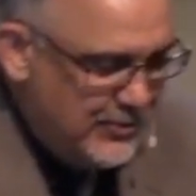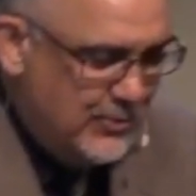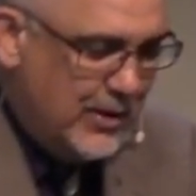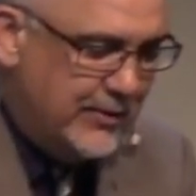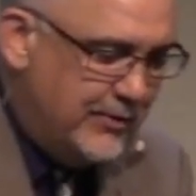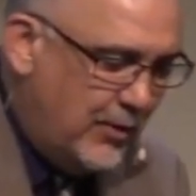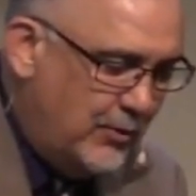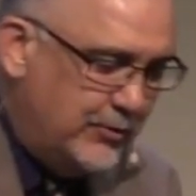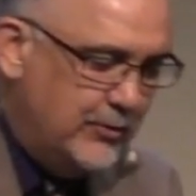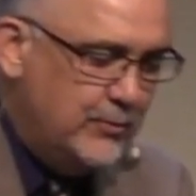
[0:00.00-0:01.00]
you, and
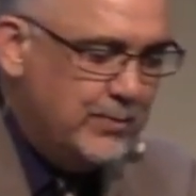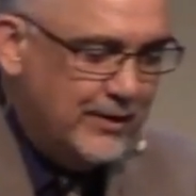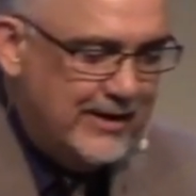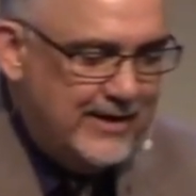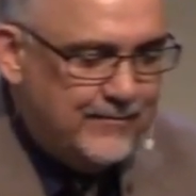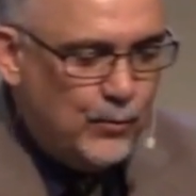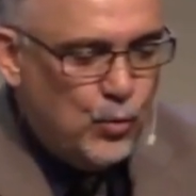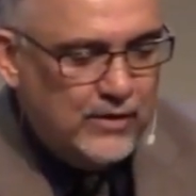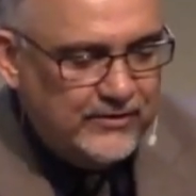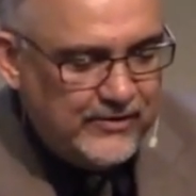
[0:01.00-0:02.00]
don't you believe for
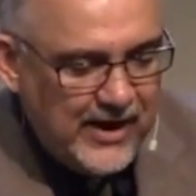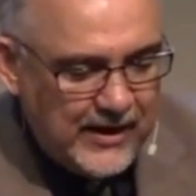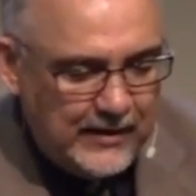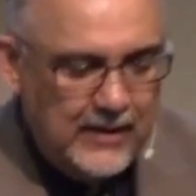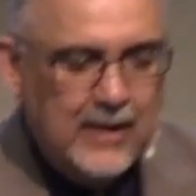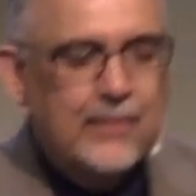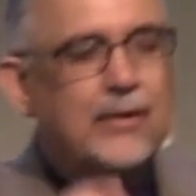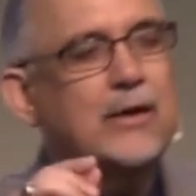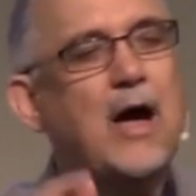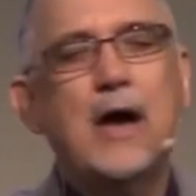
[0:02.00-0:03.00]
one second
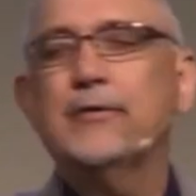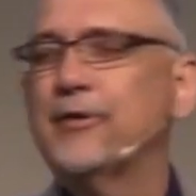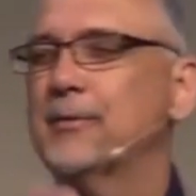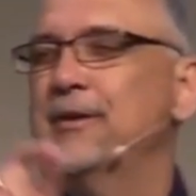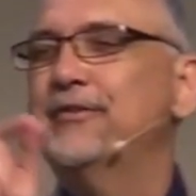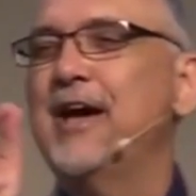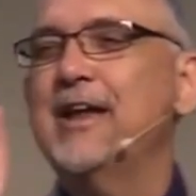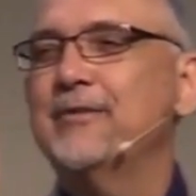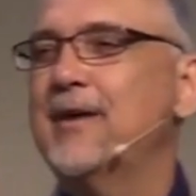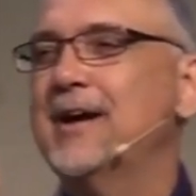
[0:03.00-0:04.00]
that God is going to be
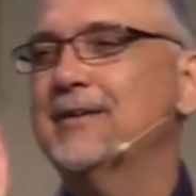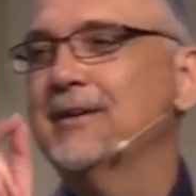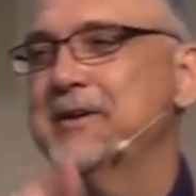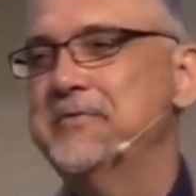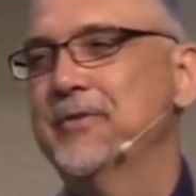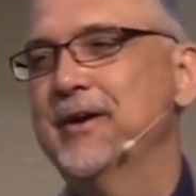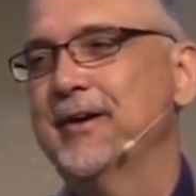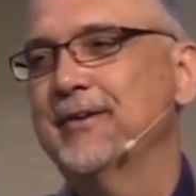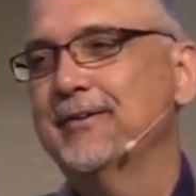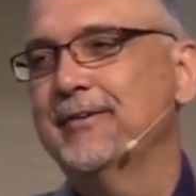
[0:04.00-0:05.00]
satisfied to leave you
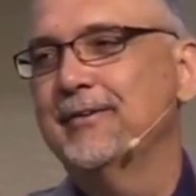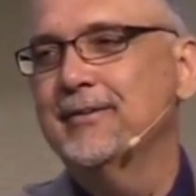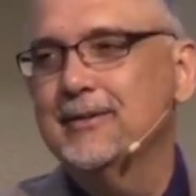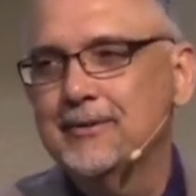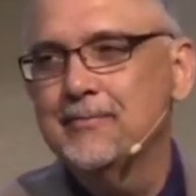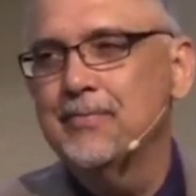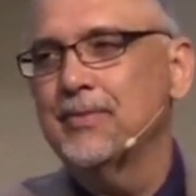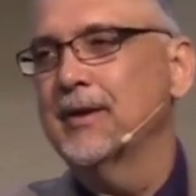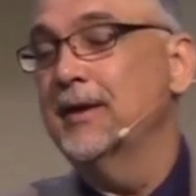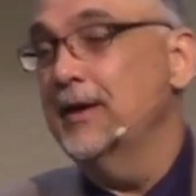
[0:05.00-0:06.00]
there.
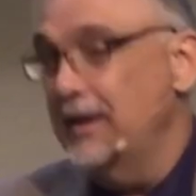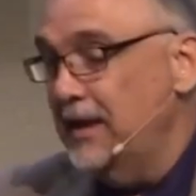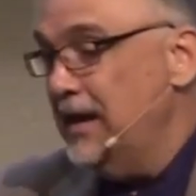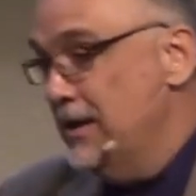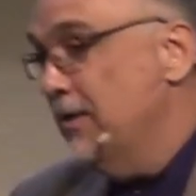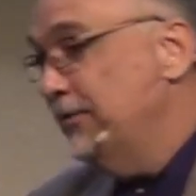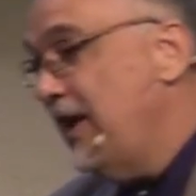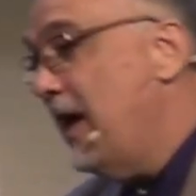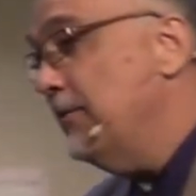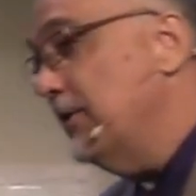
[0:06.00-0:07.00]
He knows
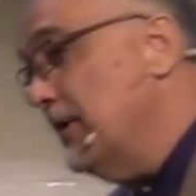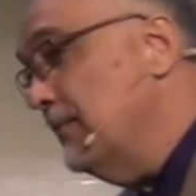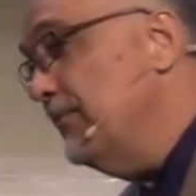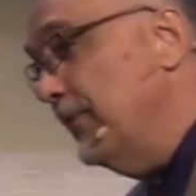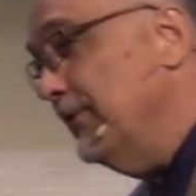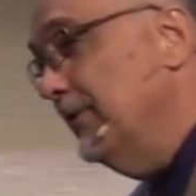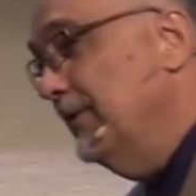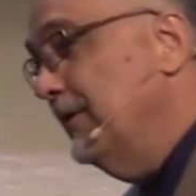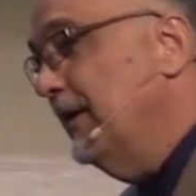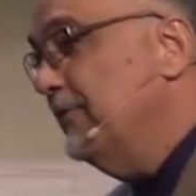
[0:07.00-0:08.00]
how to comfort
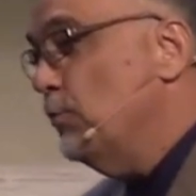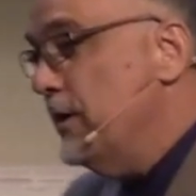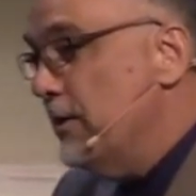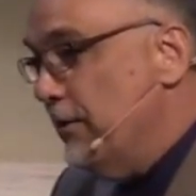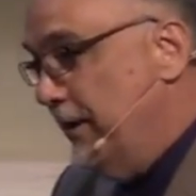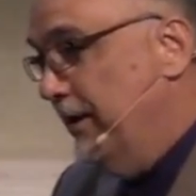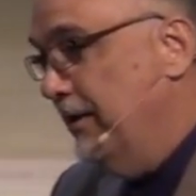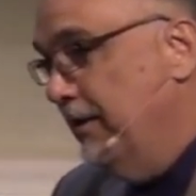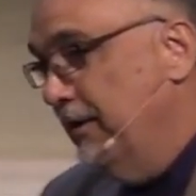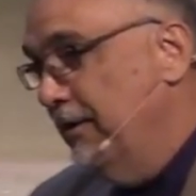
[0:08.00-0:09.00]
his weary,
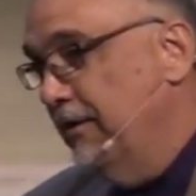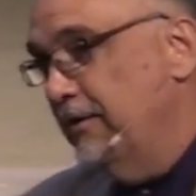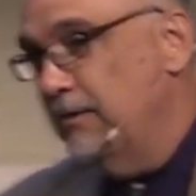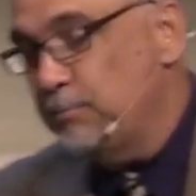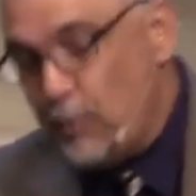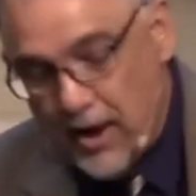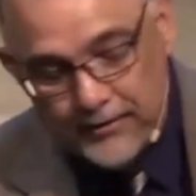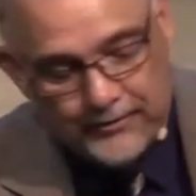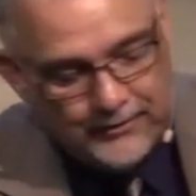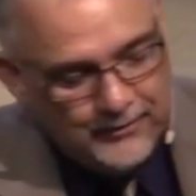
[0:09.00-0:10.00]

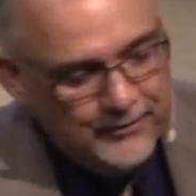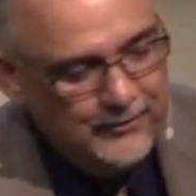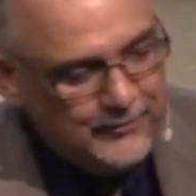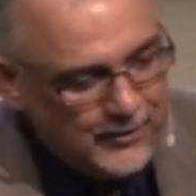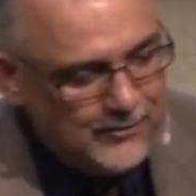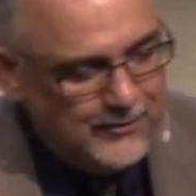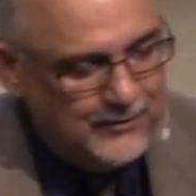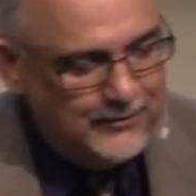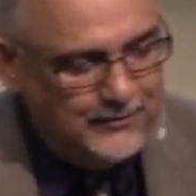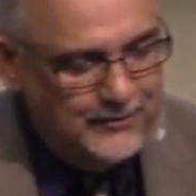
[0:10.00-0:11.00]
depressed
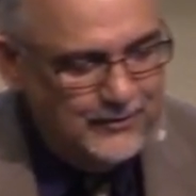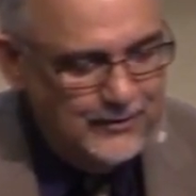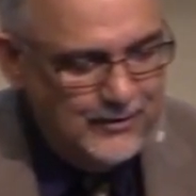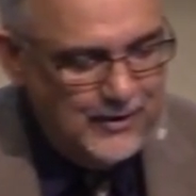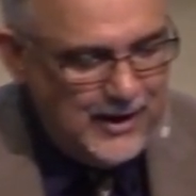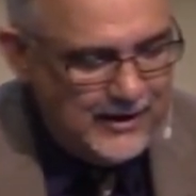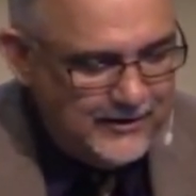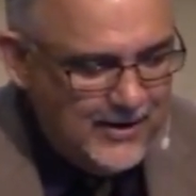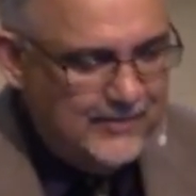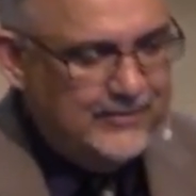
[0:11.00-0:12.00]
servants. And he
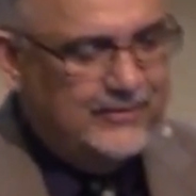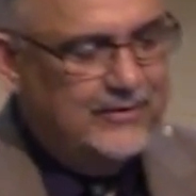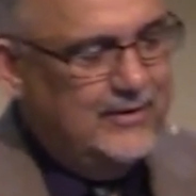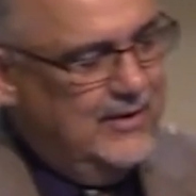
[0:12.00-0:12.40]
does it